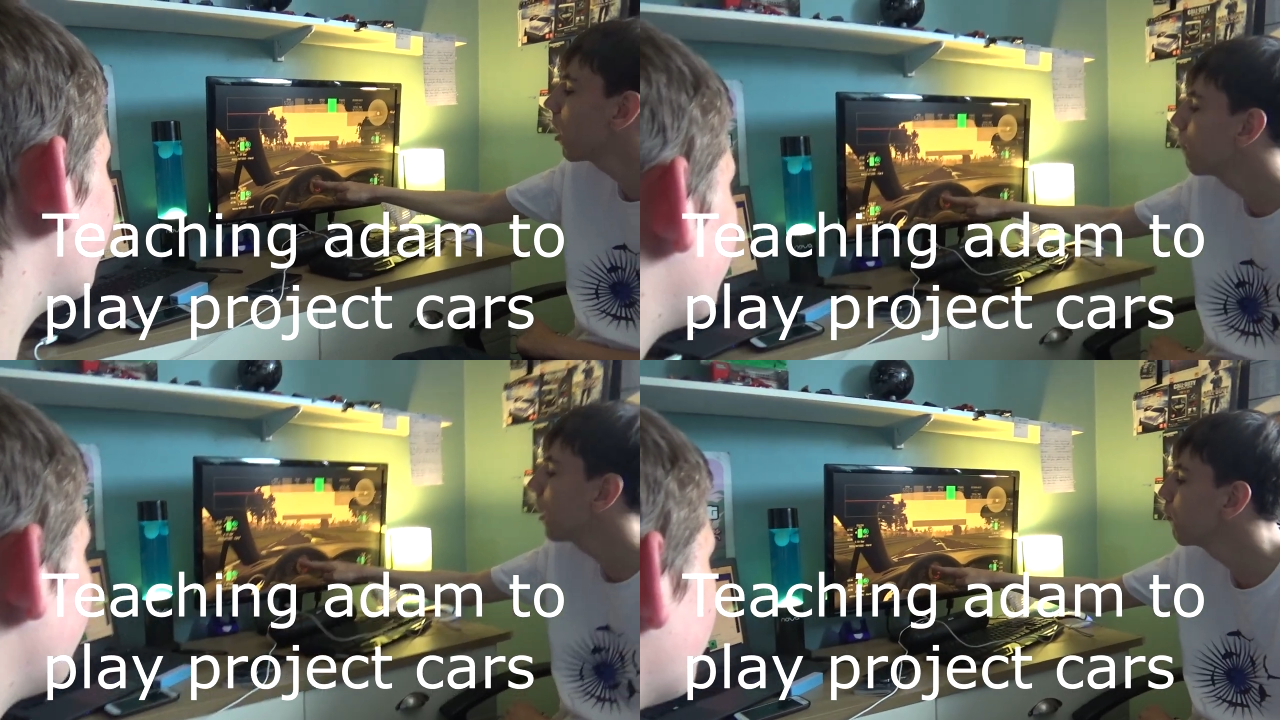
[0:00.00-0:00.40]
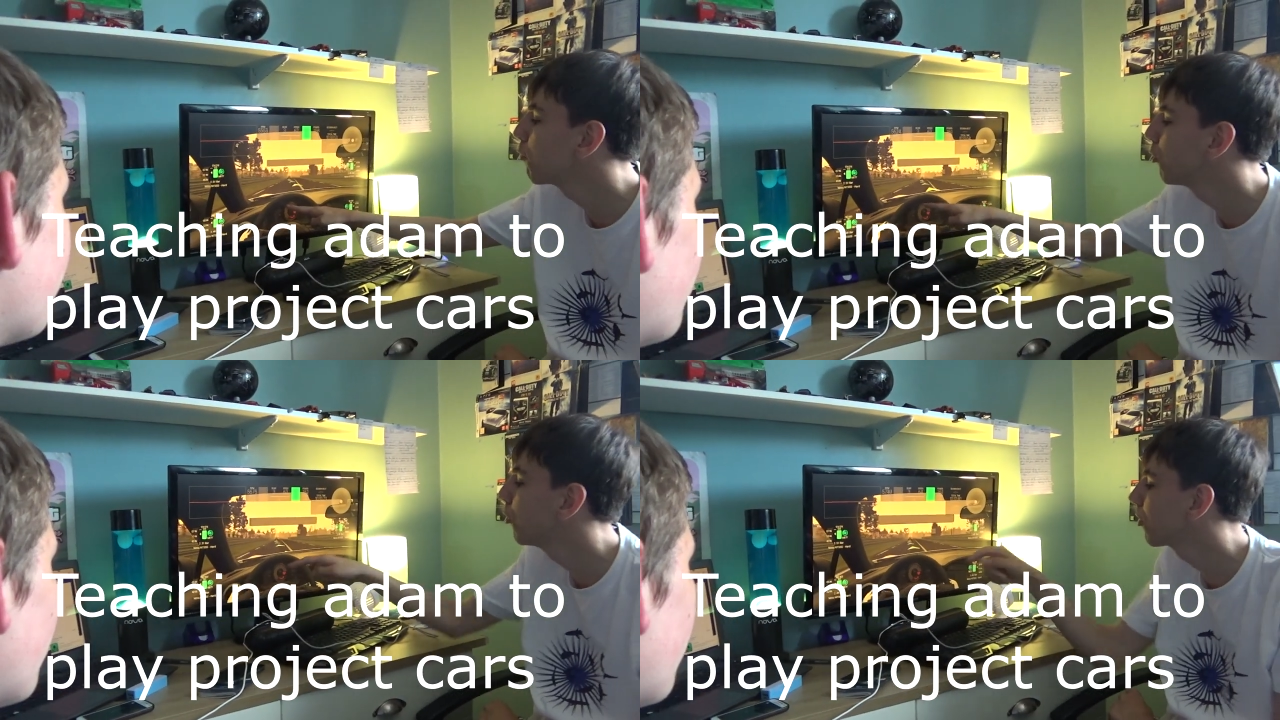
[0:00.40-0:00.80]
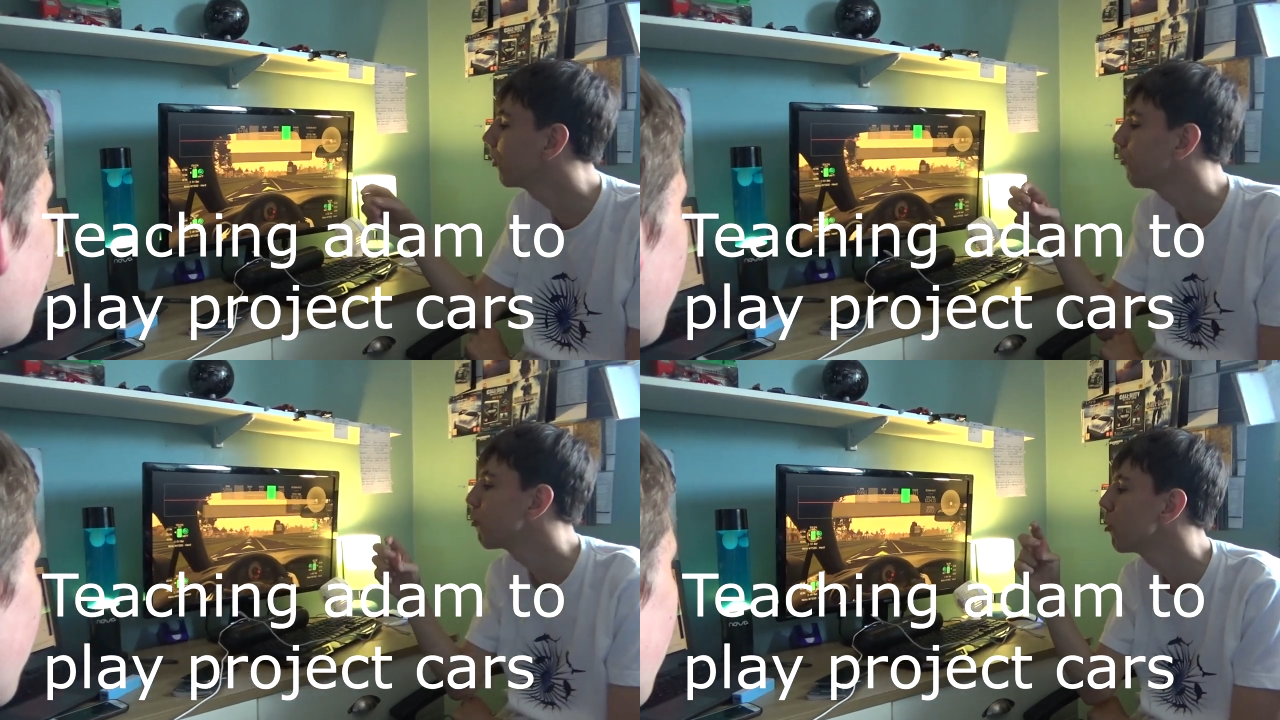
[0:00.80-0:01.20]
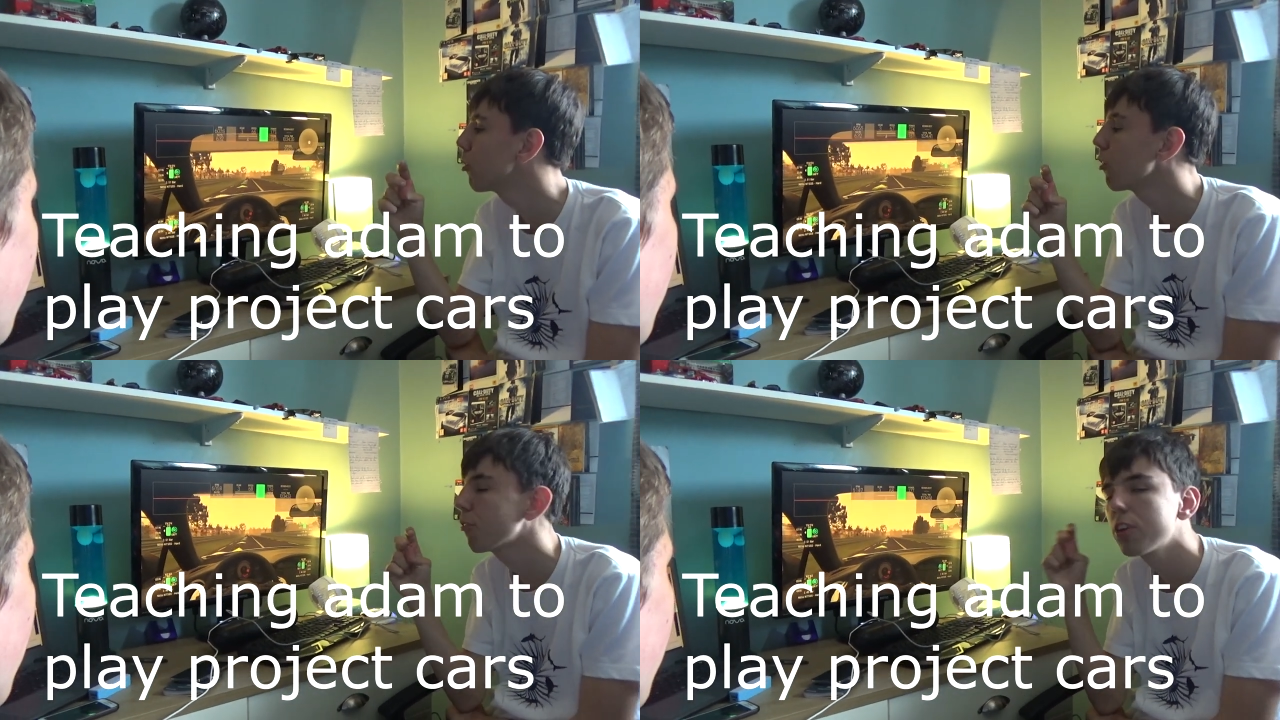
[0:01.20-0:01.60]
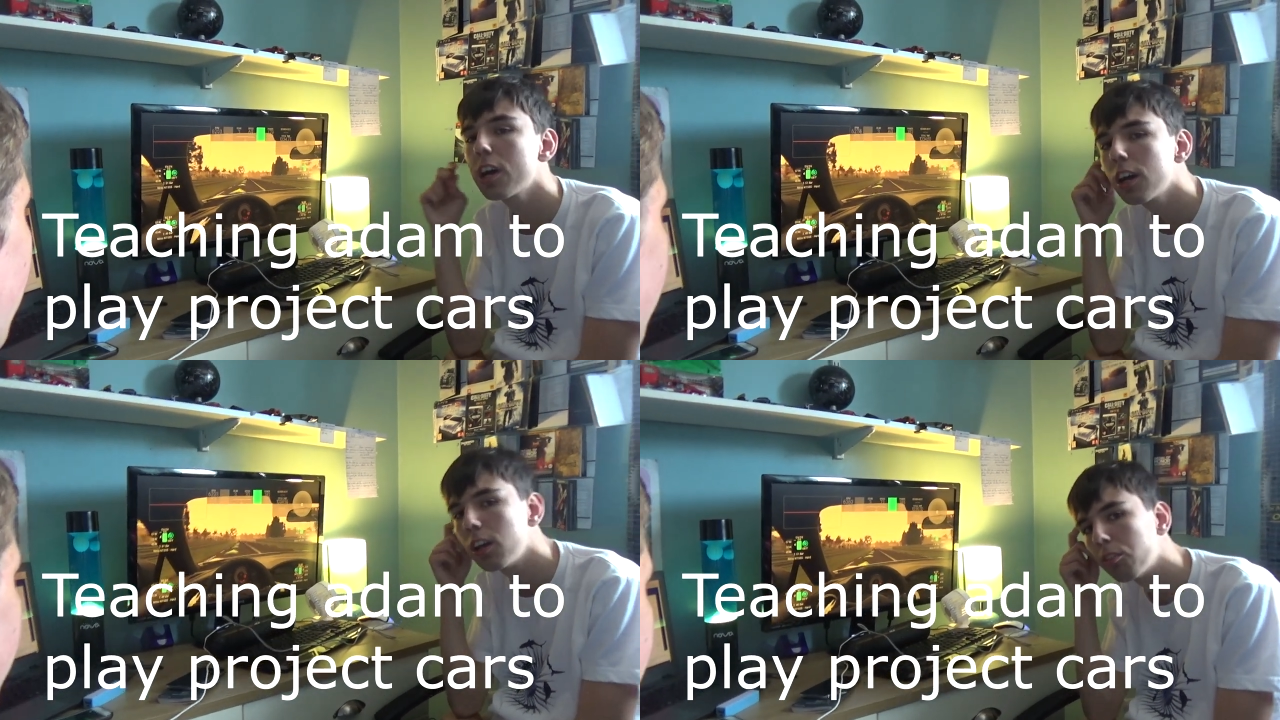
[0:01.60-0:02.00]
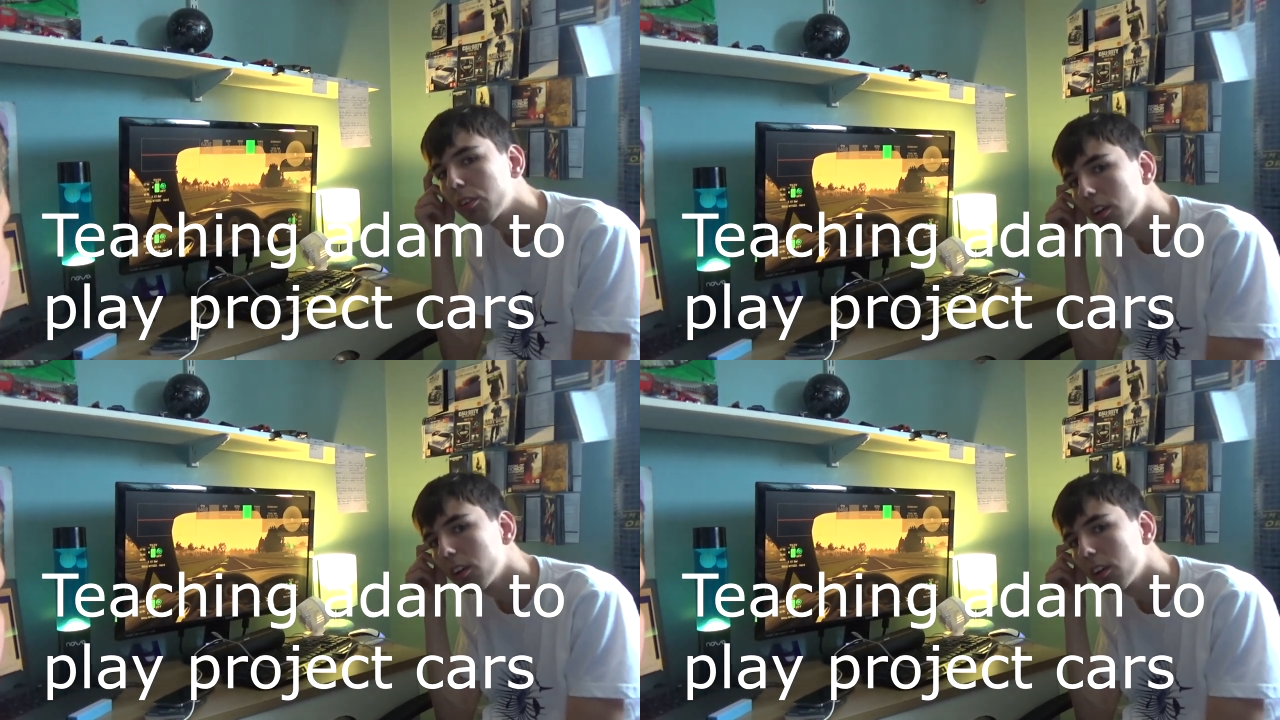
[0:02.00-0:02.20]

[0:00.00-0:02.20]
at about four or five.